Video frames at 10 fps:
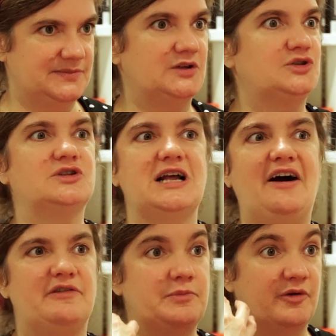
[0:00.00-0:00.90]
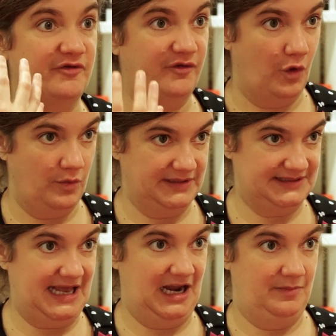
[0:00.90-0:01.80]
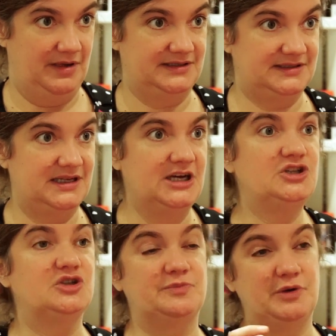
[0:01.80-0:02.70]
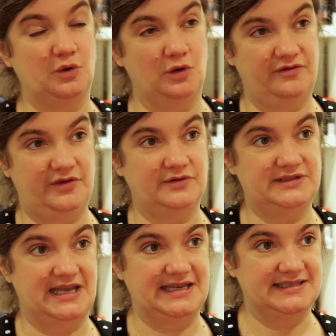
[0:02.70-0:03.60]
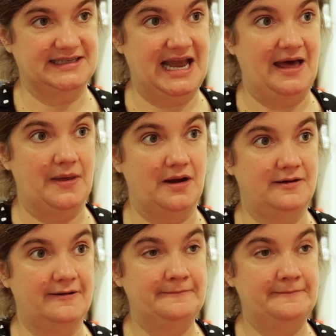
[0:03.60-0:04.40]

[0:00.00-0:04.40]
as well, so to have a performance element, so to put all of those things together.